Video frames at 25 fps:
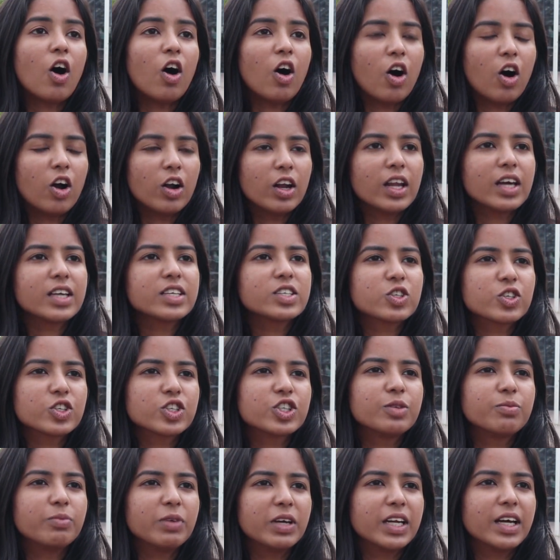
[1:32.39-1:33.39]
online
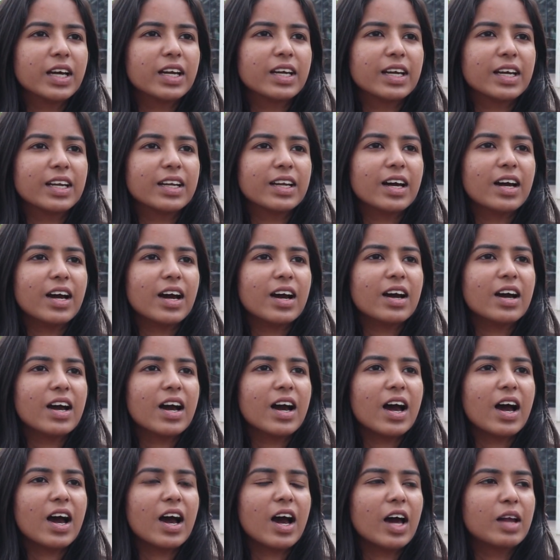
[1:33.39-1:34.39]
social media data
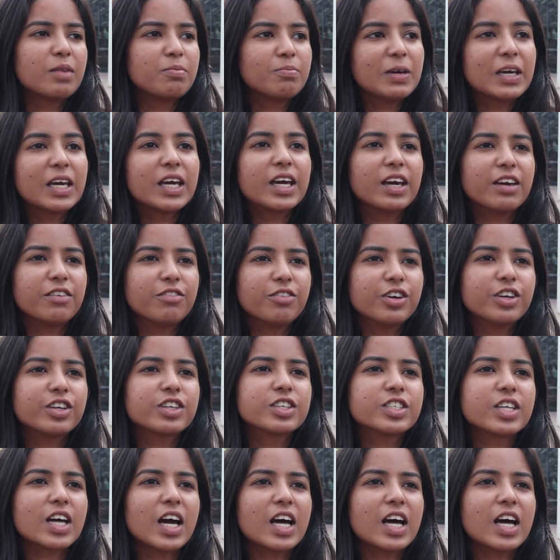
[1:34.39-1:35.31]
and behaviors